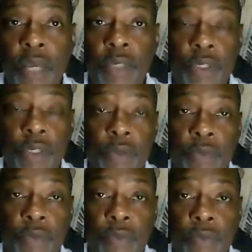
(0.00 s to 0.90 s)
what can
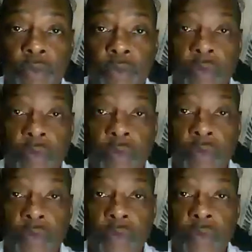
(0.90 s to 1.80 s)
we do?
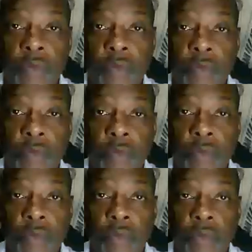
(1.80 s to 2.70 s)
Hmm?
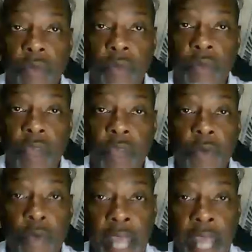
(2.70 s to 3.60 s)

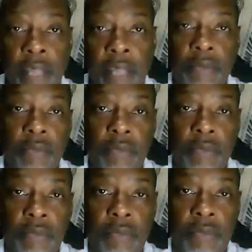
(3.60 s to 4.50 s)
Can we riot?